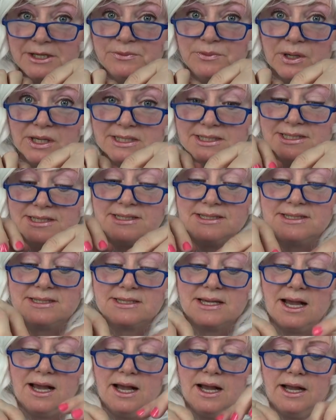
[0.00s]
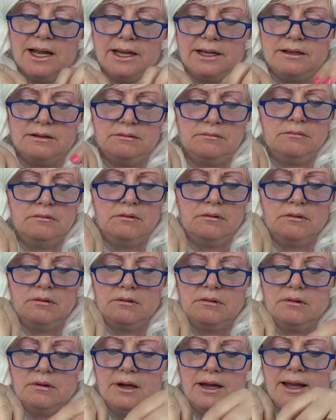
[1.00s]
what's inside.
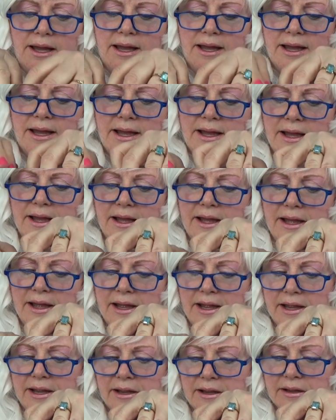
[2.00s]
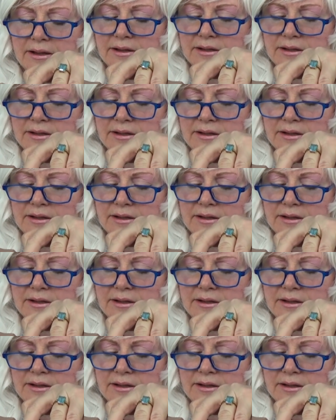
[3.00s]
Hey!